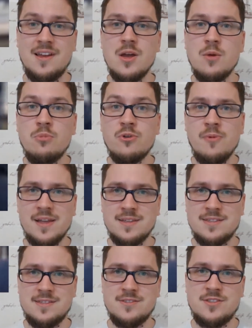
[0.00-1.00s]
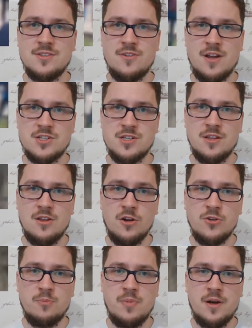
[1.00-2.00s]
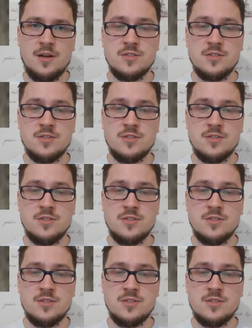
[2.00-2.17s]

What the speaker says: prevent the Russian occupiers